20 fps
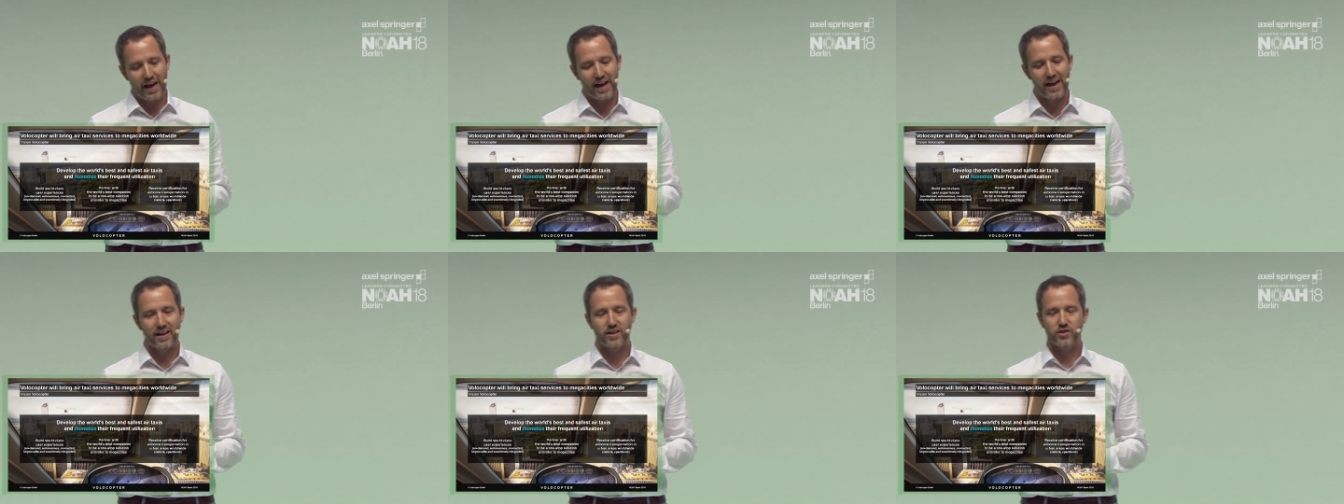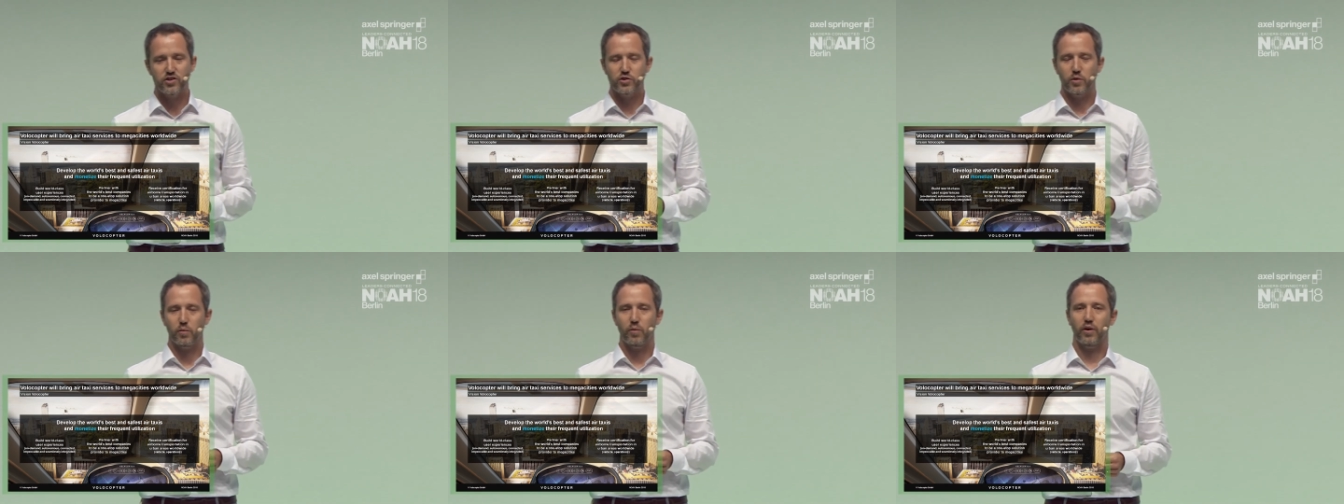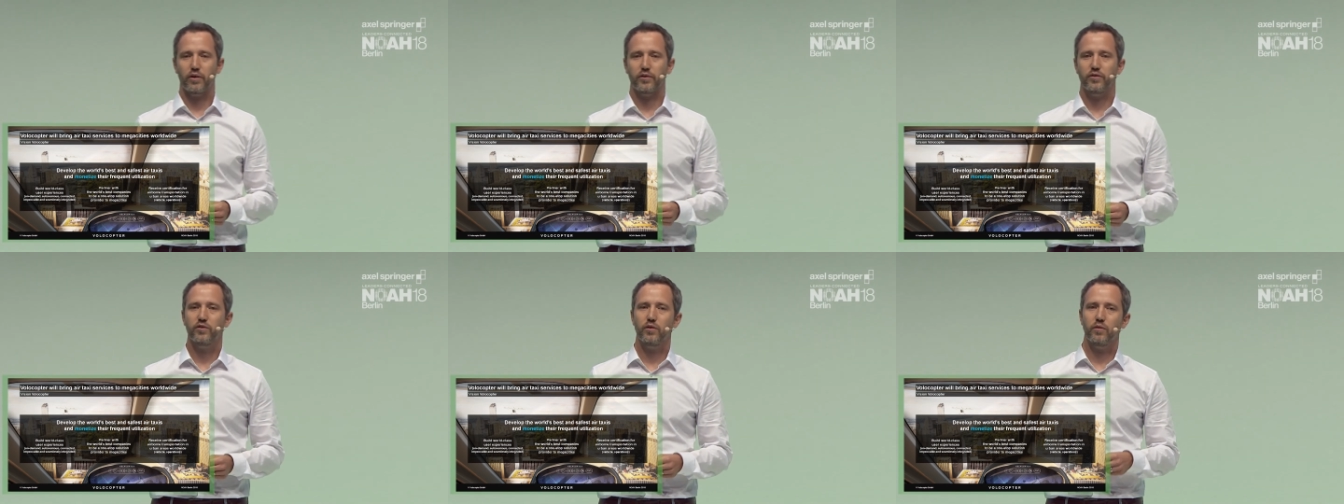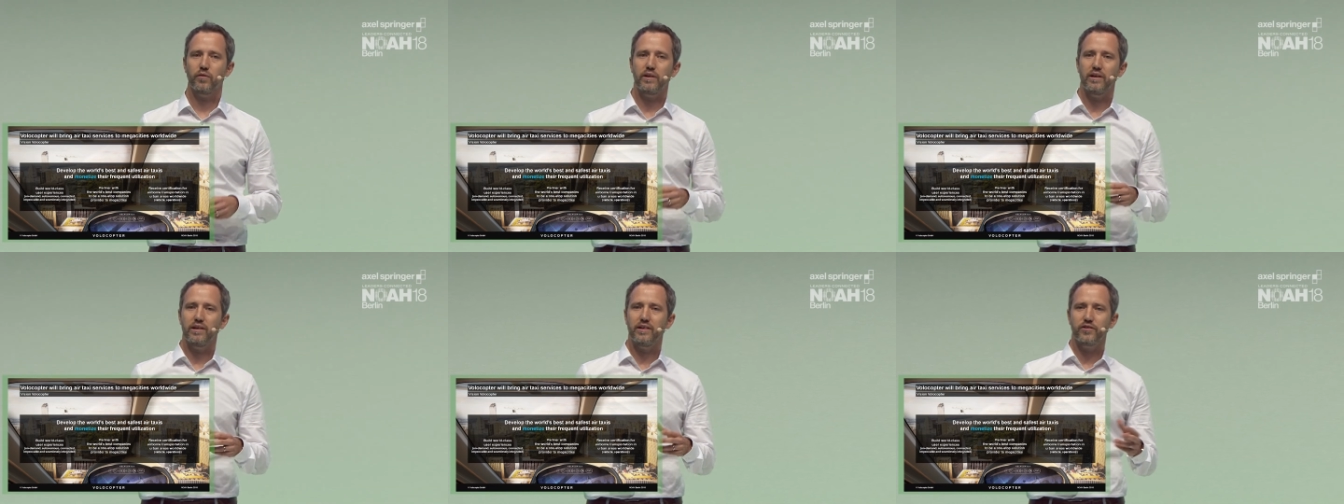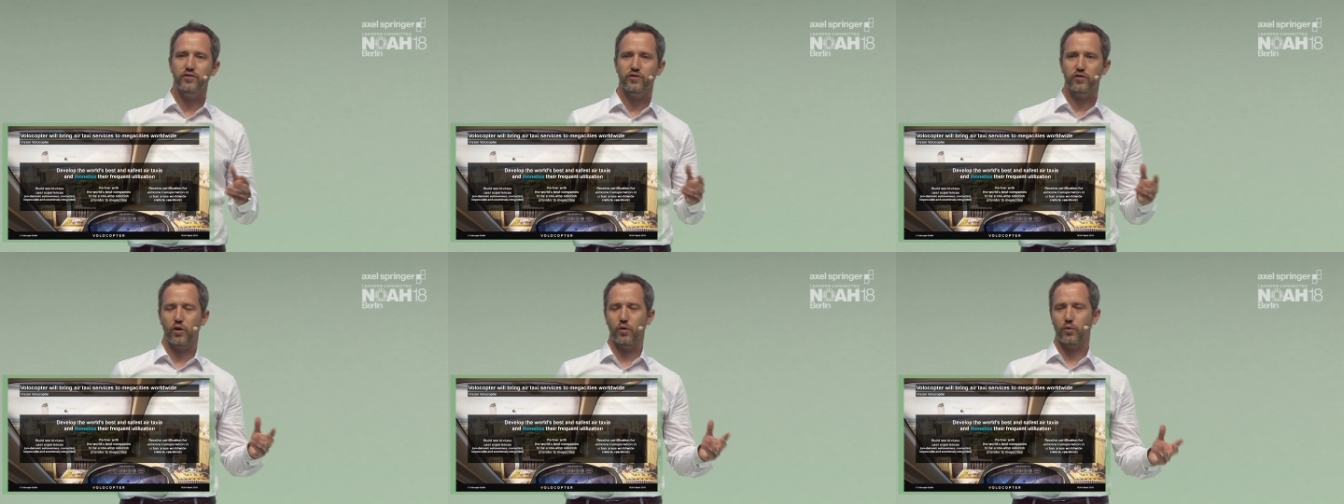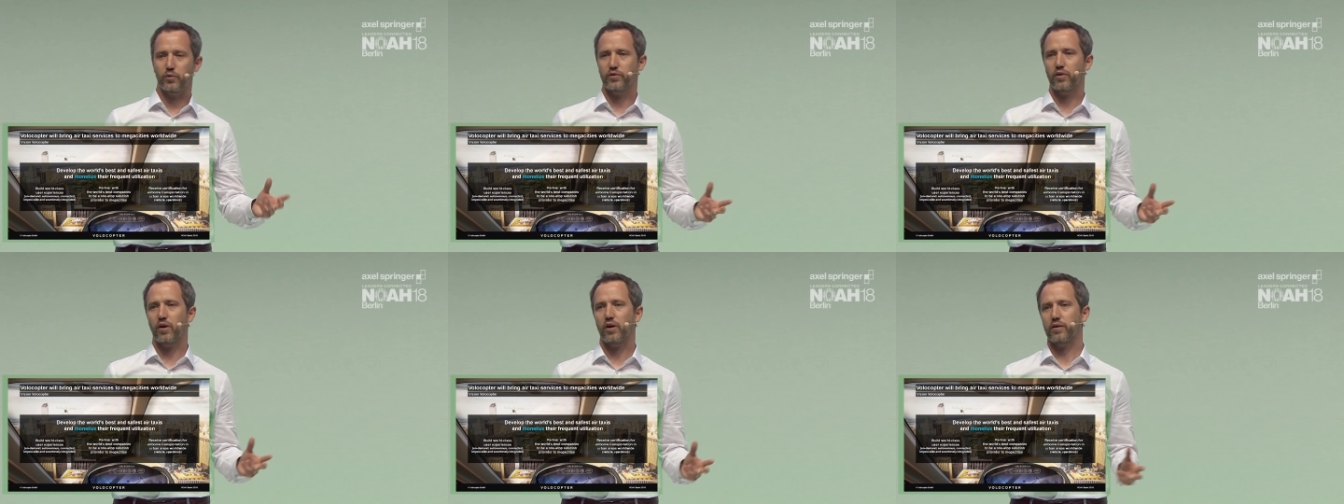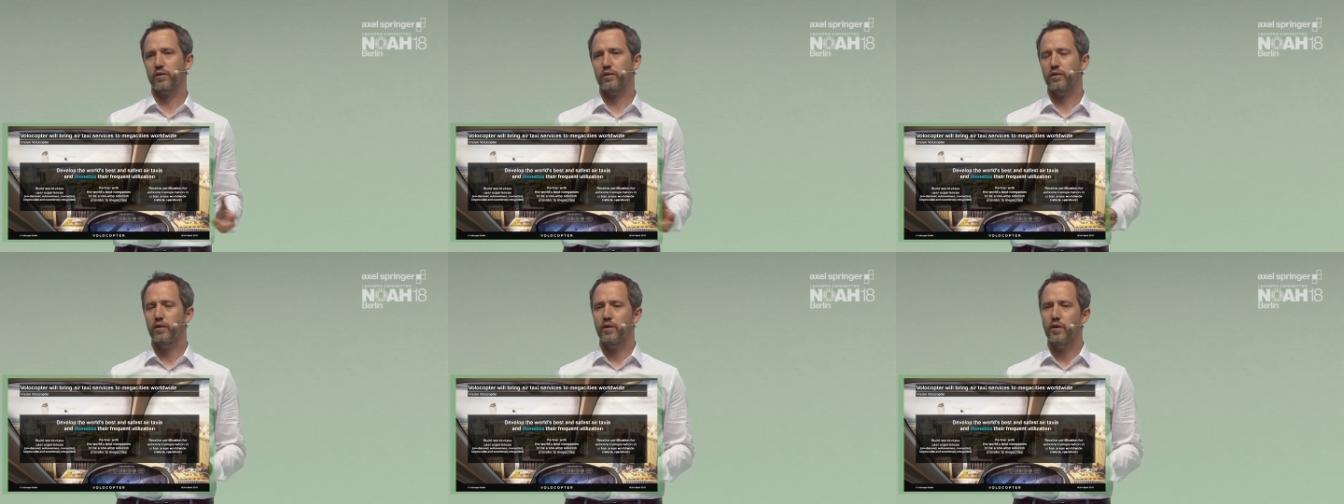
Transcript: and so on. So the list goes on.